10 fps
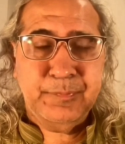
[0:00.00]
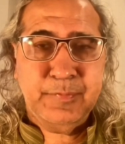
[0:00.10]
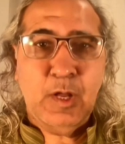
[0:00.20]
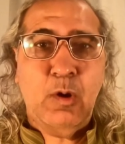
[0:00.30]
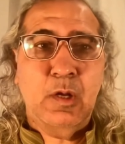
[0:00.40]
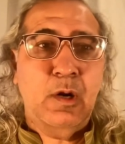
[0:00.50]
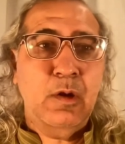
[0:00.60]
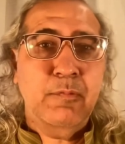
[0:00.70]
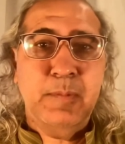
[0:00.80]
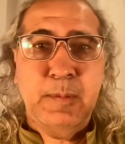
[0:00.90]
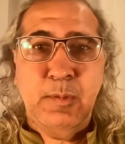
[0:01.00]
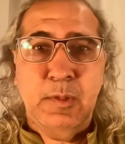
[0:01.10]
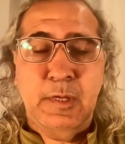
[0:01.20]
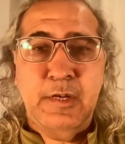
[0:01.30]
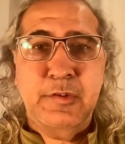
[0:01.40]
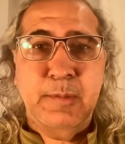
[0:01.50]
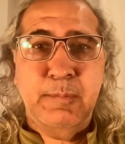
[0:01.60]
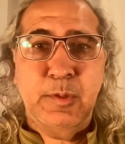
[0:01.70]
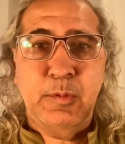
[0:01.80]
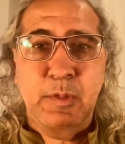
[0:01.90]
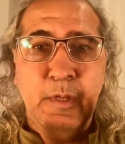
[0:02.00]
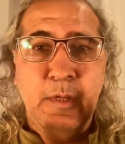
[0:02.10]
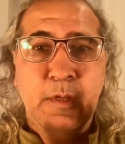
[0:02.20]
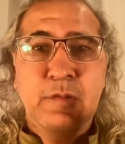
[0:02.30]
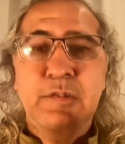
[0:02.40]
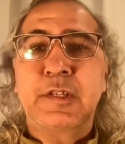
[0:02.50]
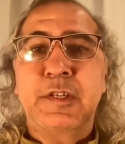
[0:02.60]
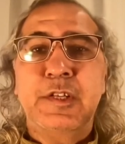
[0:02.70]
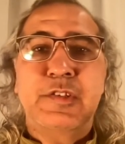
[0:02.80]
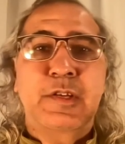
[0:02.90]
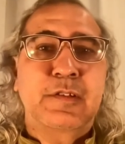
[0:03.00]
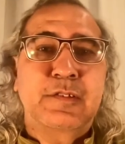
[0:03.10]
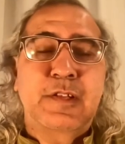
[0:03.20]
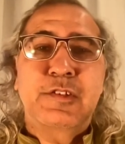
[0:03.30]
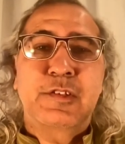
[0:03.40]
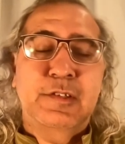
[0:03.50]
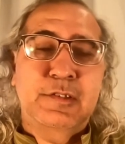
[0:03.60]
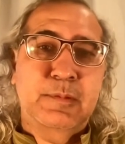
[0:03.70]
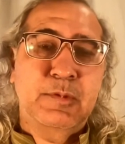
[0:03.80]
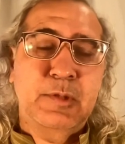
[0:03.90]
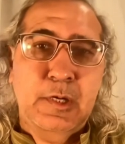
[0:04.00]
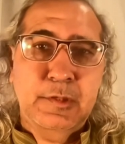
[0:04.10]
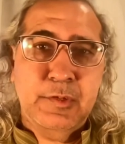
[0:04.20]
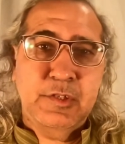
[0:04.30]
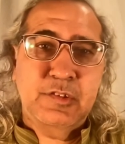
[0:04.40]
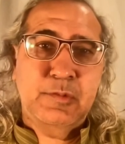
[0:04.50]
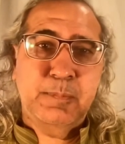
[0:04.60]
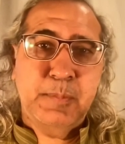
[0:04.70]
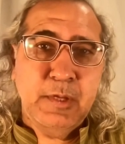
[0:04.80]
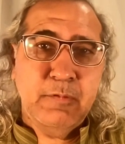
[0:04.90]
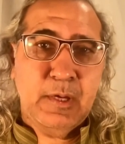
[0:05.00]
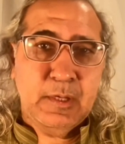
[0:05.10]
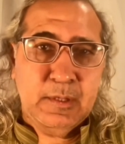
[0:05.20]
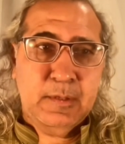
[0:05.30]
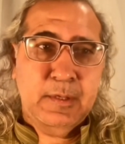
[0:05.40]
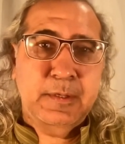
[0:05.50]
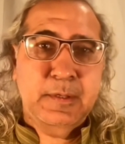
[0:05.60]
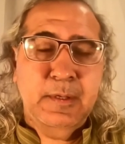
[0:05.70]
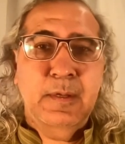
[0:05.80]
Now, a lot of people attribute strategic essentialism to Gayatri Spivak, right?